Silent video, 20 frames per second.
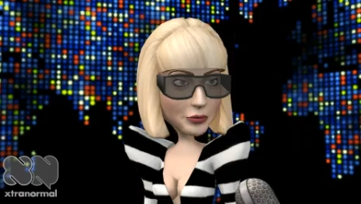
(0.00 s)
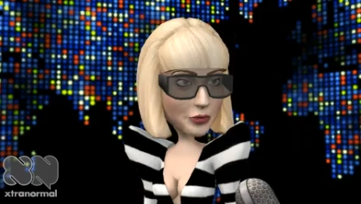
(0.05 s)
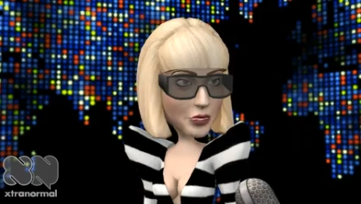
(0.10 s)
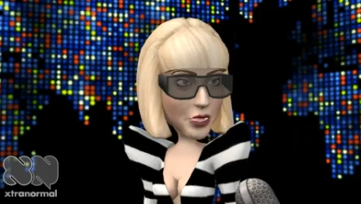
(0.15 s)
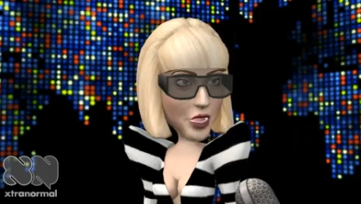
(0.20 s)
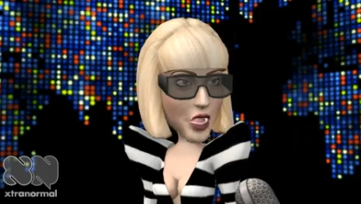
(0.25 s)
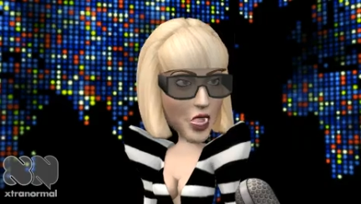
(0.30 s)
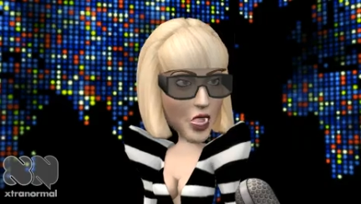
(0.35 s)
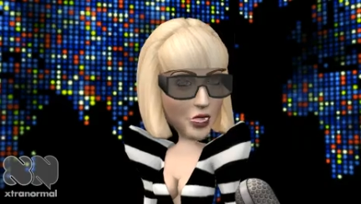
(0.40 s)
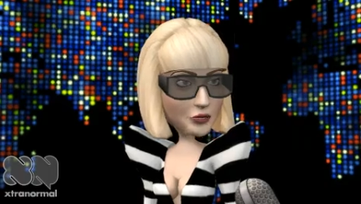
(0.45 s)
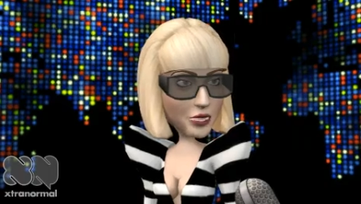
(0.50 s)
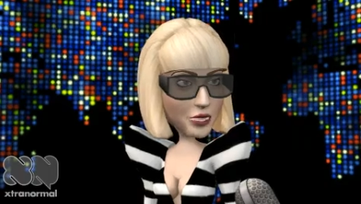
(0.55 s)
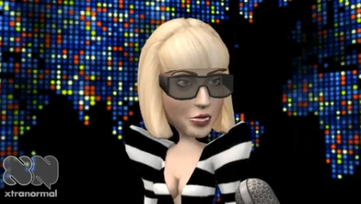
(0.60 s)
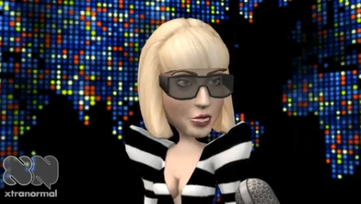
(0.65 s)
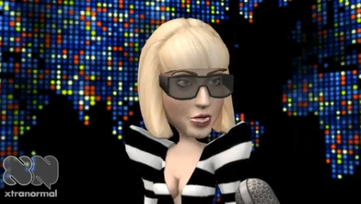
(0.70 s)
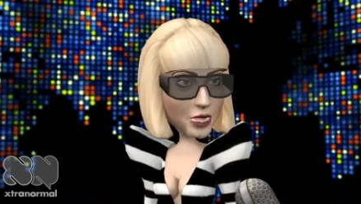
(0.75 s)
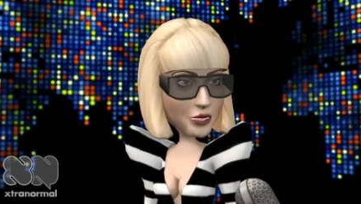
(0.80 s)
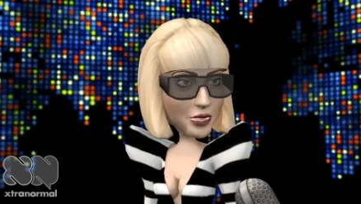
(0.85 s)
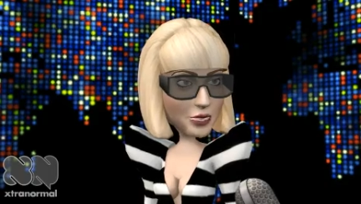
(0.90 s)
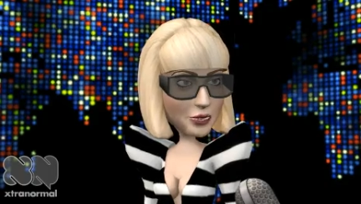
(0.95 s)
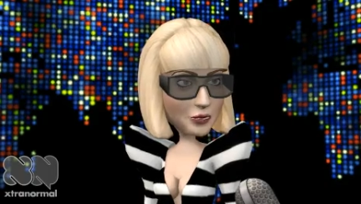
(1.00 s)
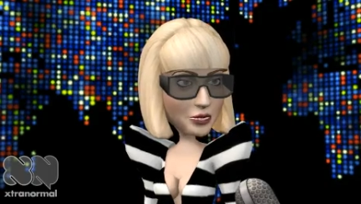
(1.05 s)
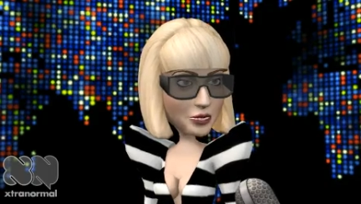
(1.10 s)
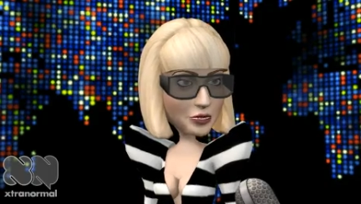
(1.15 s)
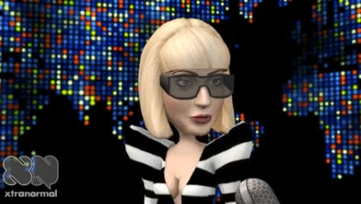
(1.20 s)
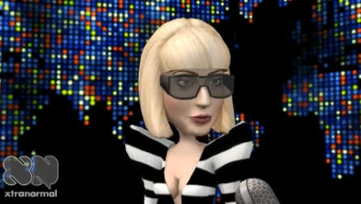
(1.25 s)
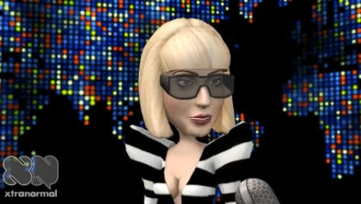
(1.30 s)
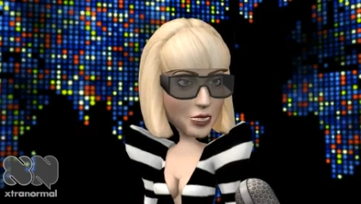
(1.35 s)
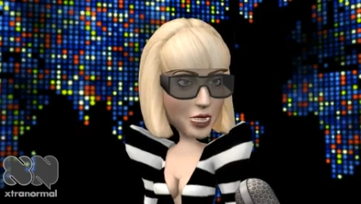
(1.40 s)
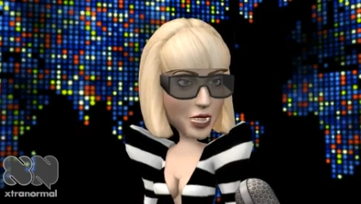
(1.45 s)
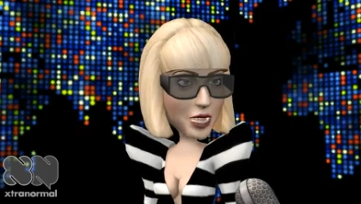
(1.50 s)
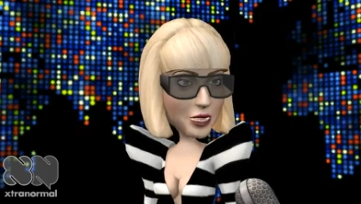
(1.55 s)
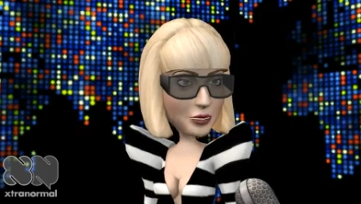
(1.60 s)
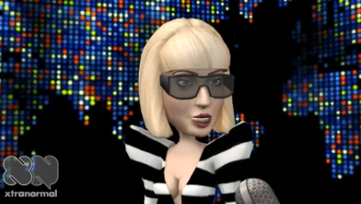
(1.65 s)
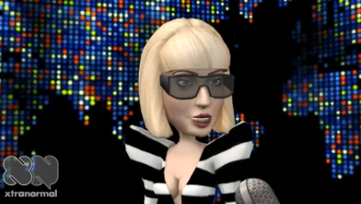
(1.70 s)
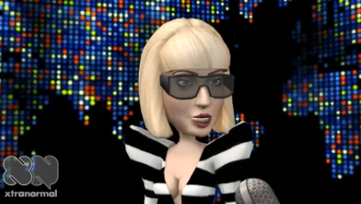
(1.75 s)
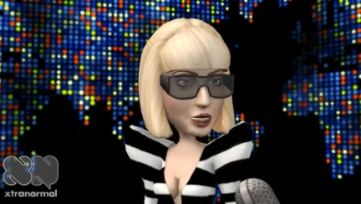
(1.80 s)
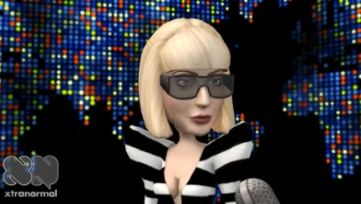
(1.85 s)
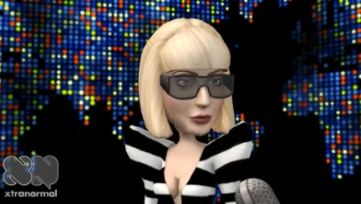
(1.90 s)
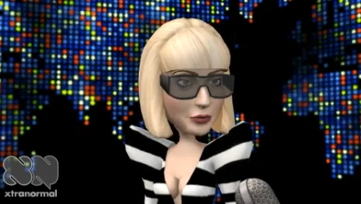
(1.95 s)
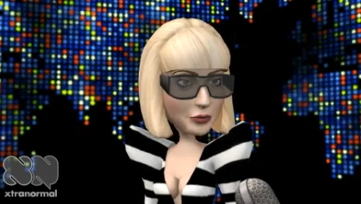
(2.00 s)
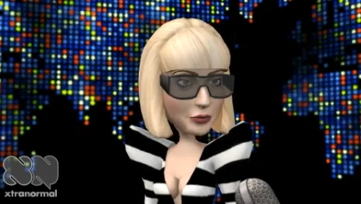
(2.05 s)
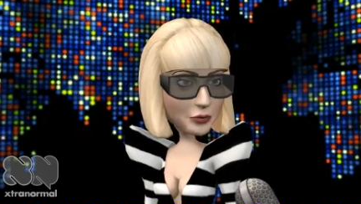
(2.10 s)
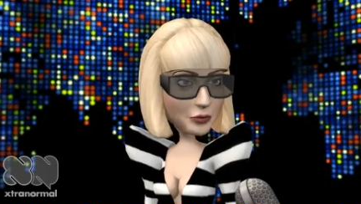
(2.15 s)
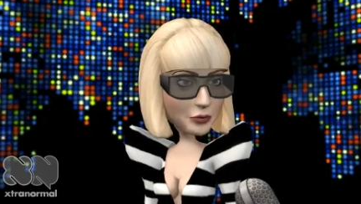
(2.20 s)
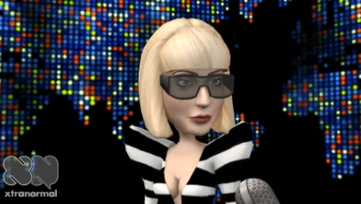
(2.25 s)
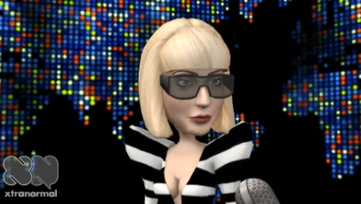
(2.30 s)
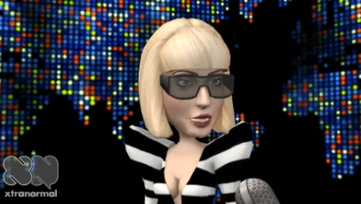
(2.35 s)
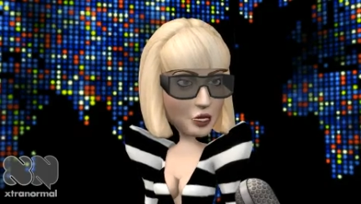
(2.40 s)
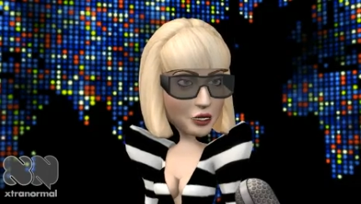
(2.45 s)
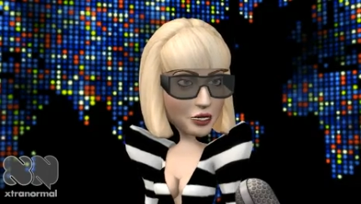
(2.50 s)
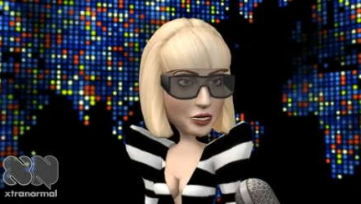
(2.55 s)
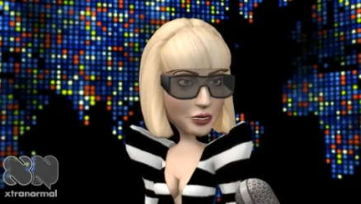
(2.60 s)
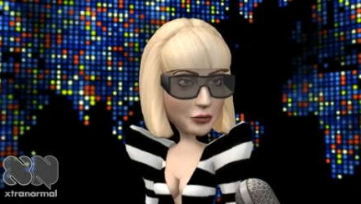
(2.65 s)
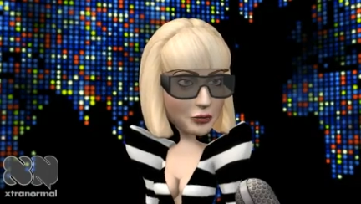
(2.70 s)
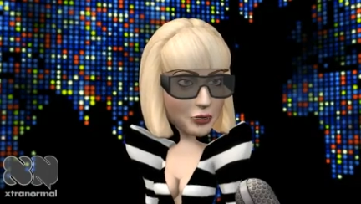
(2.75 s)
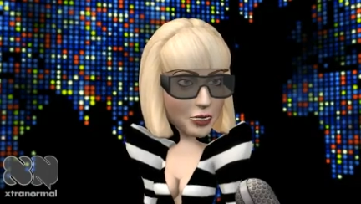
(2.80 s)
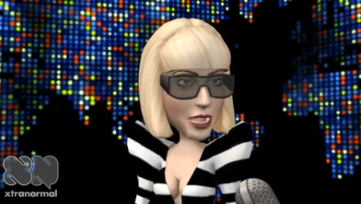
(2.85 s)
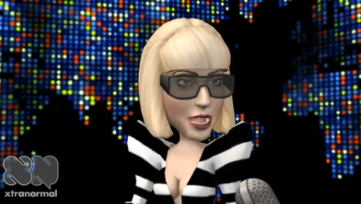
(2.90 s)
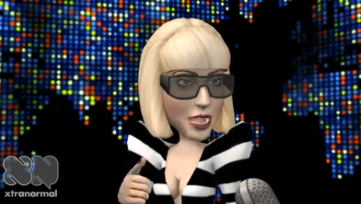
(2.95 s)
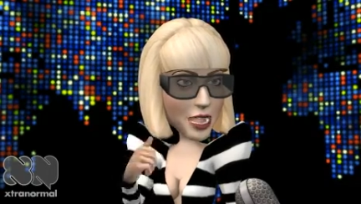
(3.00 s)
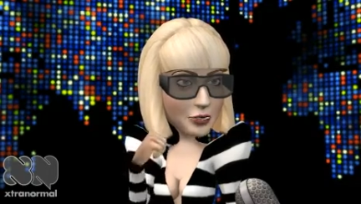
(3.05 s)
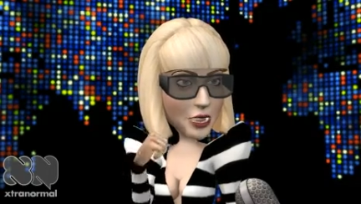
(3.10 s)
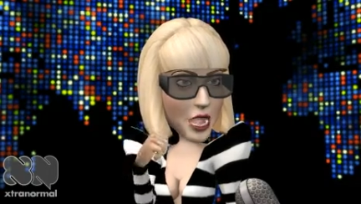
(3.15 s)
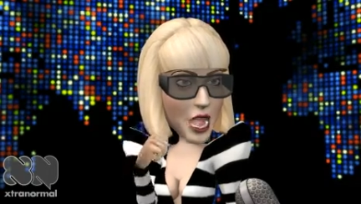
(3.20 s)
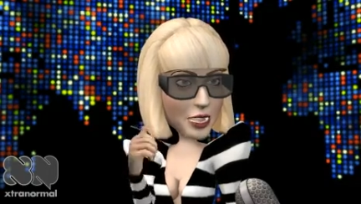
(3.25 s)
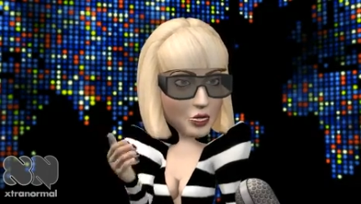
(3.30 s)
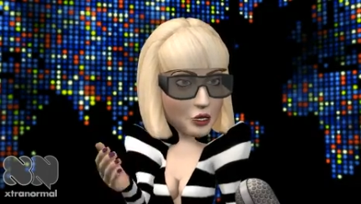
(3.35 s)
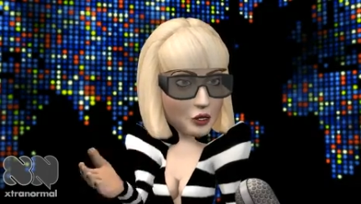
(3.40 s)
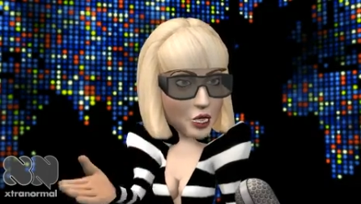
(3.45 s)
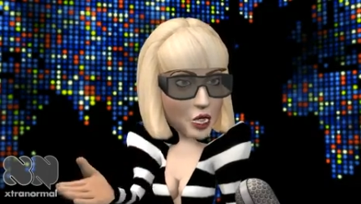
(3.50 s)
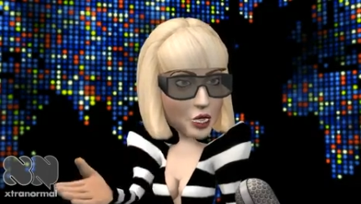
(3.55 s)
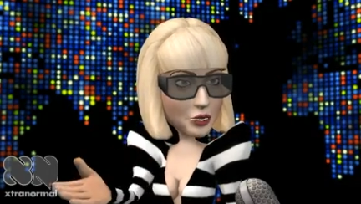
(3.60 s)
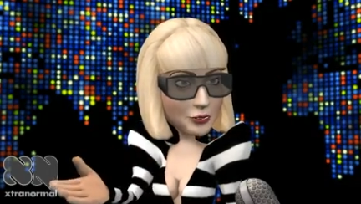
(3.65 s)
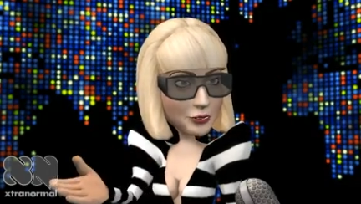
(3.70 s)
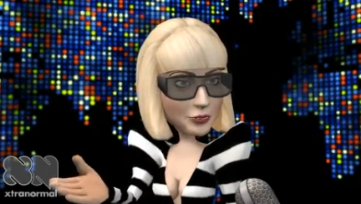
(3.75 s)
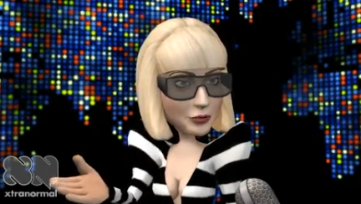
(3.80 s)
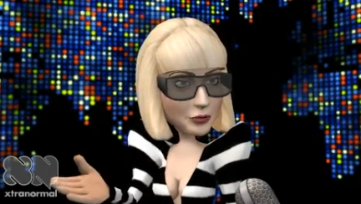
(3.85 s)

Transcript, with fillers: Oh, for heaven's sake. Whose side are you on?